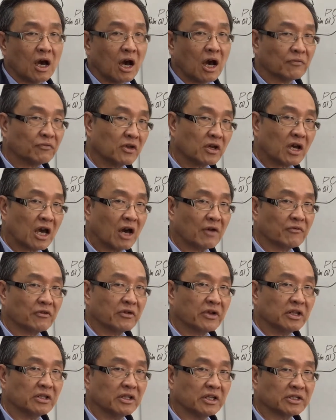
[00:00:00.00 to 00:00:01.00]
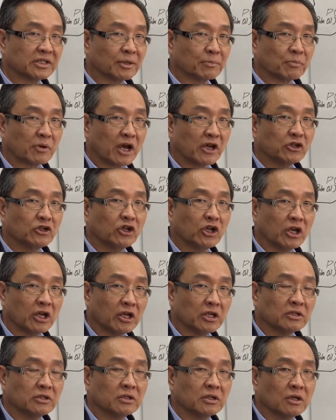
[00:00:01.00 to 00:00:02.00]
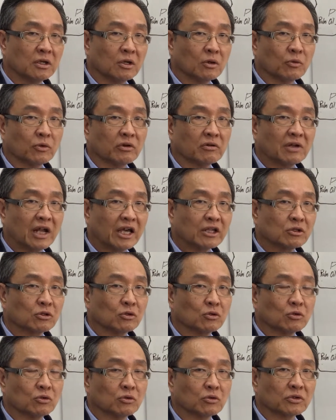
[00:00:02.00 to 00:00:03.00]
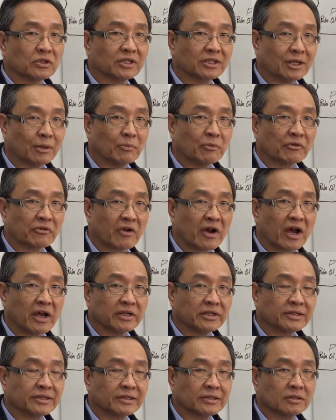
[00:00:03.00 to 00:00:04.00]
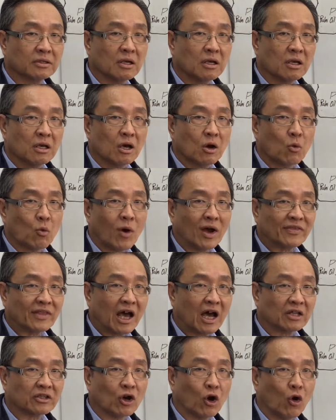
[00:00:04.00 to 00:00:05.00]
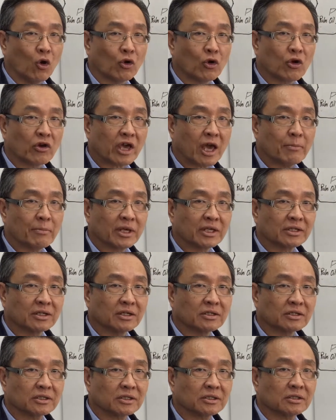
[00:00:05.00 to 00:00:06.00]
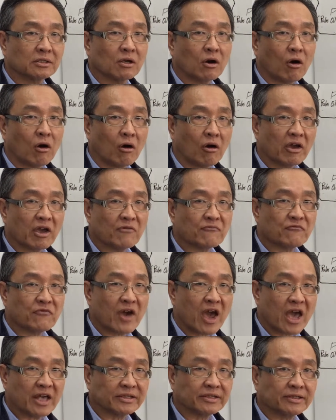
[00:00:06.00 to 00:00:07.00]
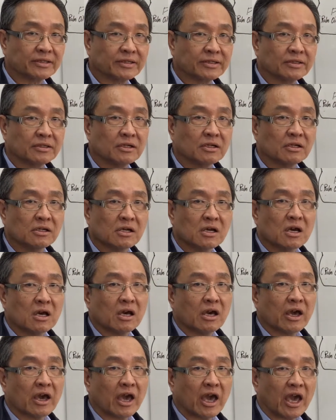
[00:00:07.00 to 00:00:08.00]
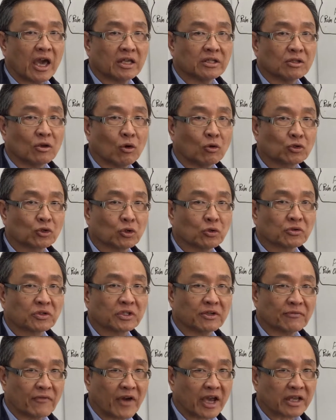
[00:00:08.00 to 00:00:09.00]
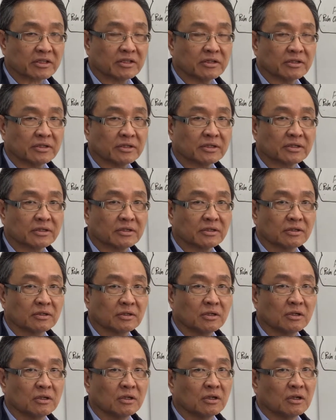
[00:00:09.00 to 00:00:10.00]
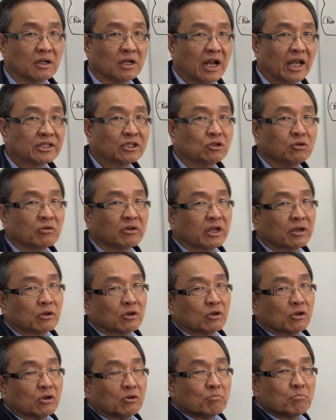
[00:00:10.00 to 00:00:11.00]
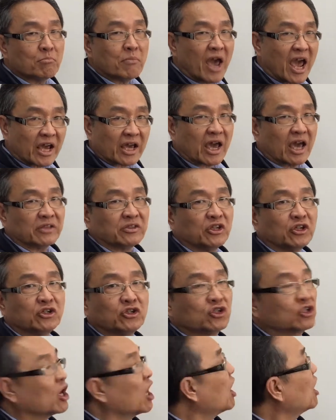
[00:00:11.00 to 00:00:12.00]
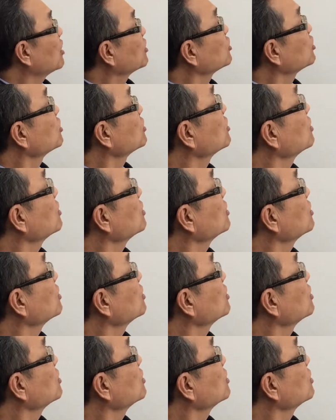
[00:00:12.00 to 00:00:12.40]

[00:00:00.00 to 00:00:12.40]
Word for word: After covering the supply chain, we would like to summarize what are the oleochemicals, oil and fats, and also surfactants. Let's look back at this chart.